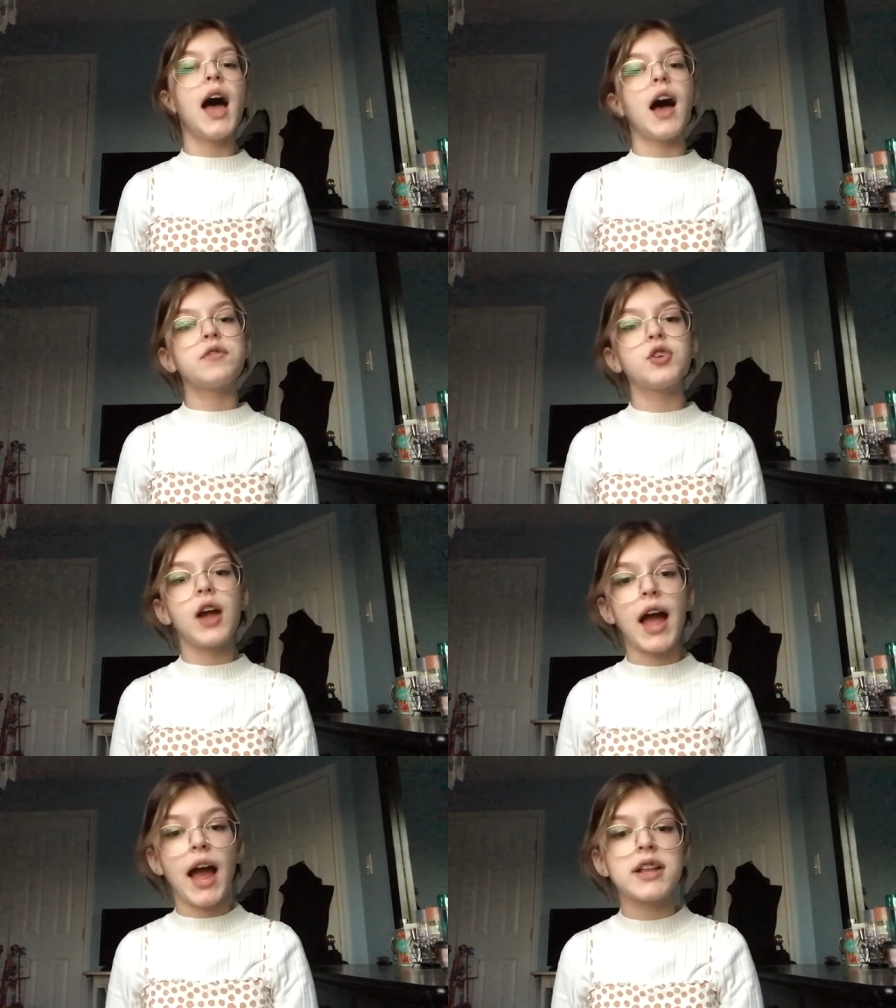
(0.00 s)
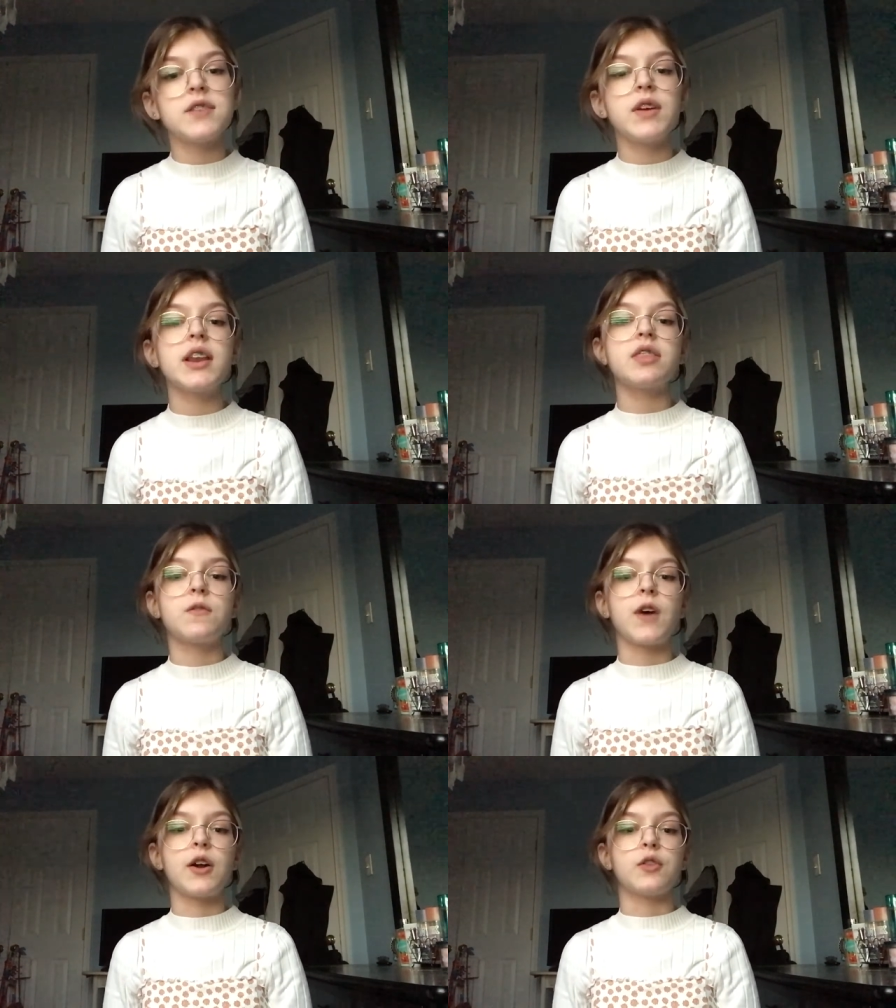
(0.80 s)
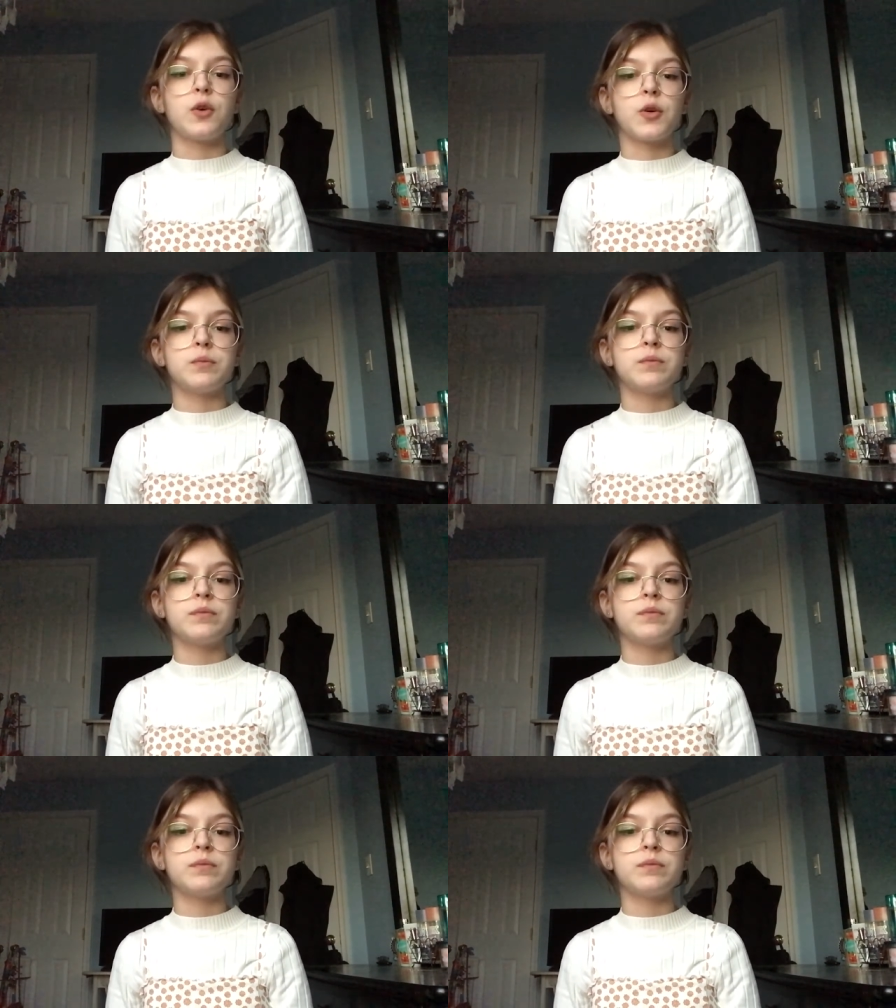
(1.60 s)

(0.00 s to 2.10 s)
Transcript: after activating the fire alarm.